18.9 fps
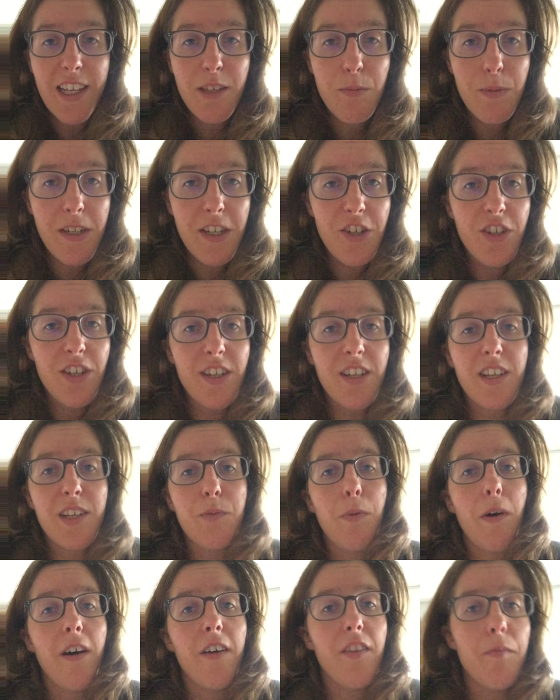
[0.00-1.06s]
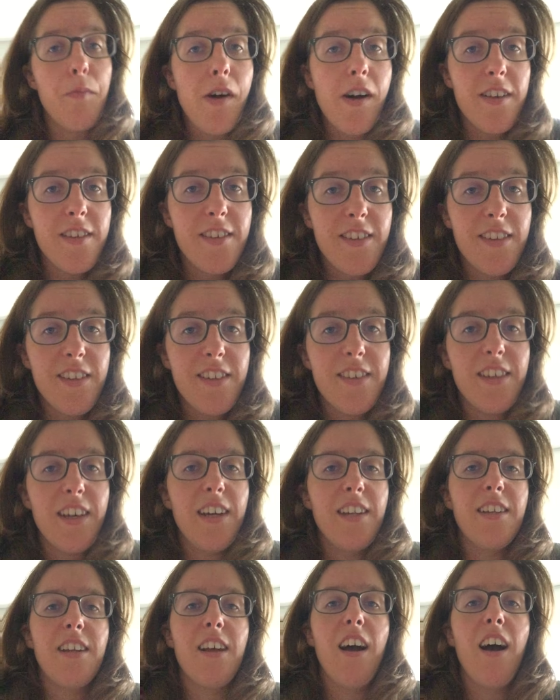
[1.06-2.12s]
expedition as part of the master's.
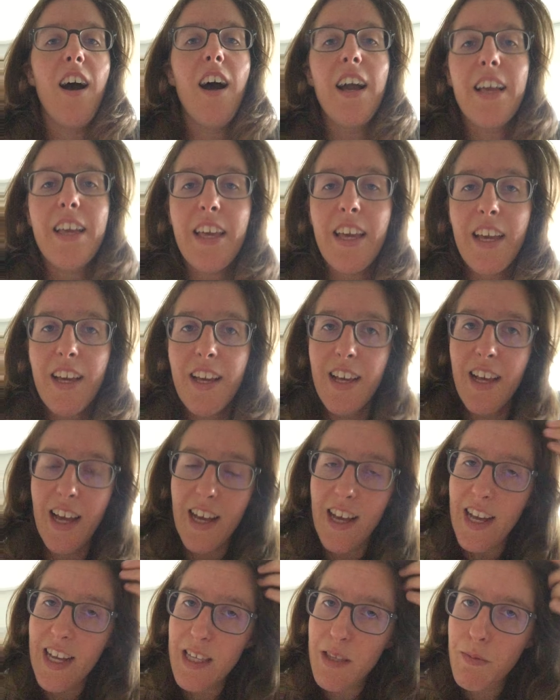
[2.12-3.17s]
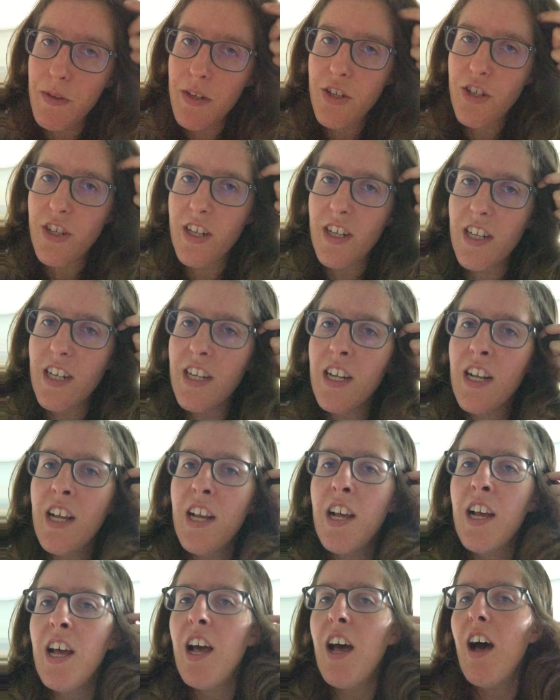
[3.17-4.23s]
I did a hiking expedition.
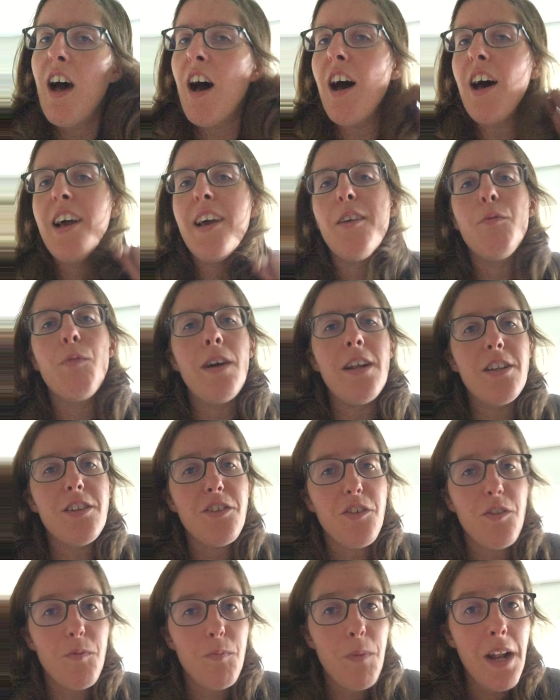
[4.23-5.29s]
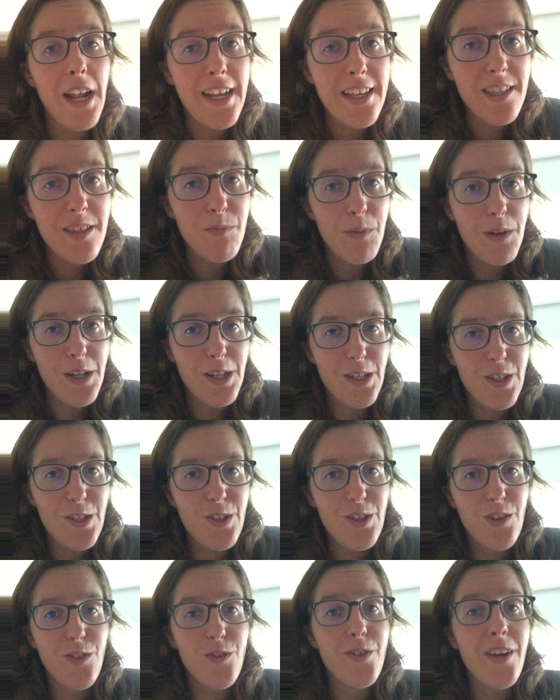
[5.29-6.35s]
I went on placement
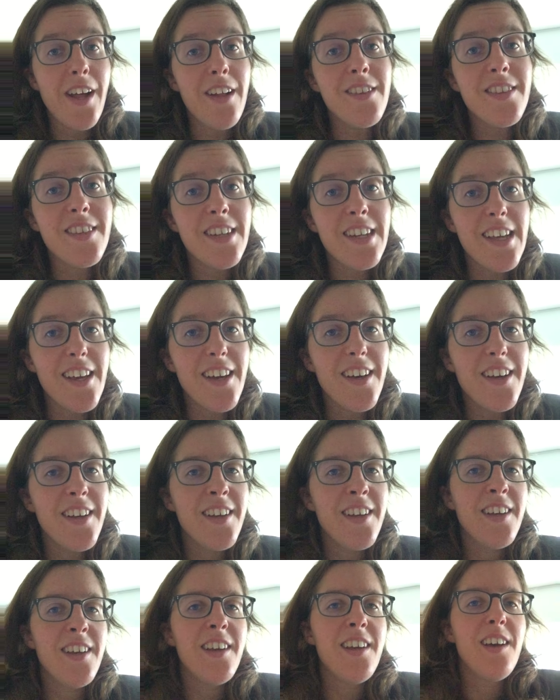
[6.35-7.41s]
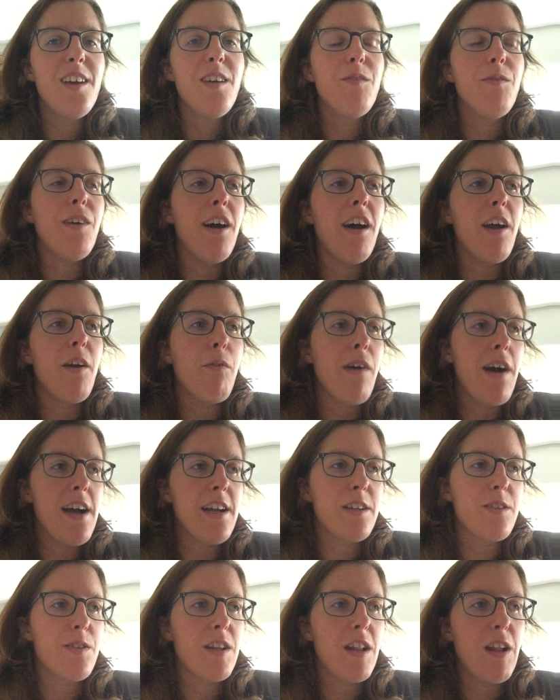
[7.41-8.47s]
to Tanzania, where I
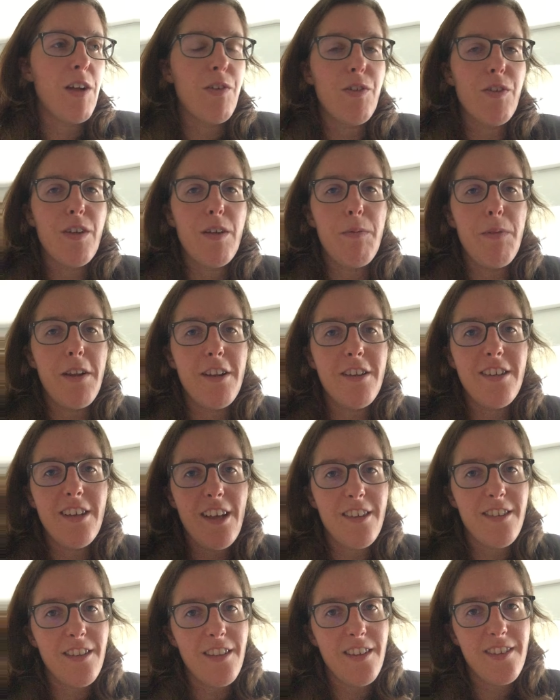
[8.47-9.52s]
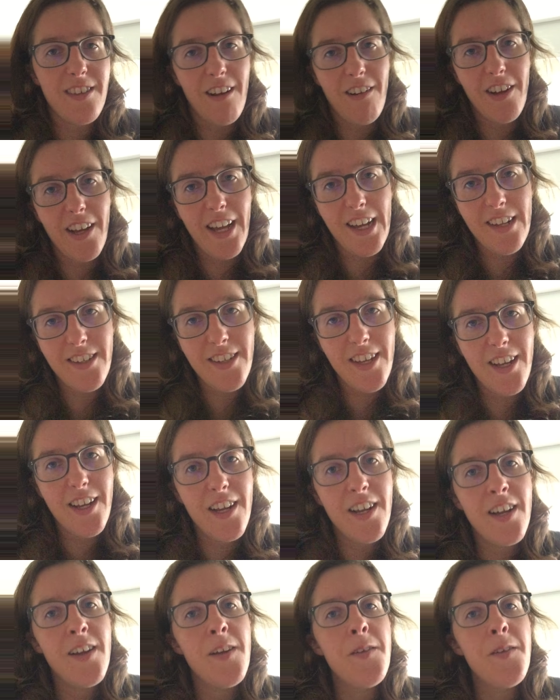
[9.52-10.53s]
worked with local communities in the Serengeti.